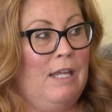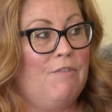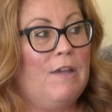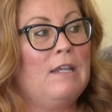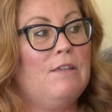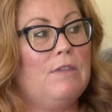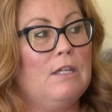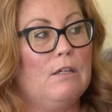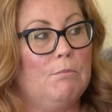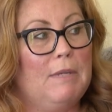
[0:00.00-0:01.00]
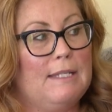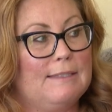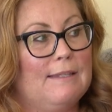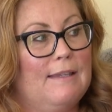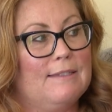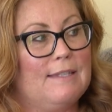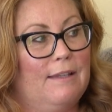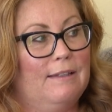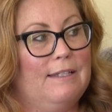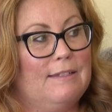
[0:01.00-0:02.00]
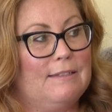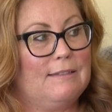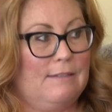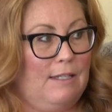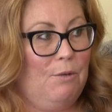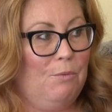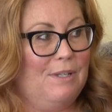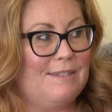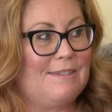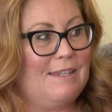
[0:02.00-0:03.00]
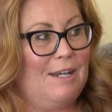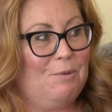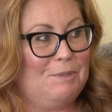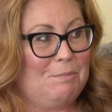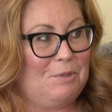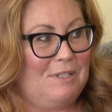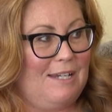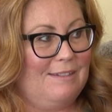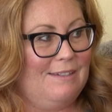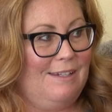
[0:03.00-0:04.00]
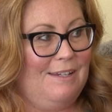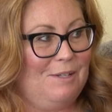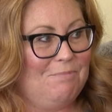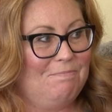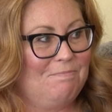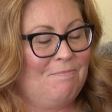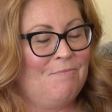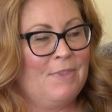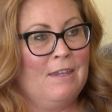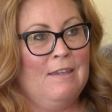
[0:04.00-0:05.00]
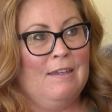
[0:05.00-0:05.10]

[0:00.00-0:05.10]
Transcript: if anything could make sense, at least it was that I was protecting, protecting him. him. Yeah.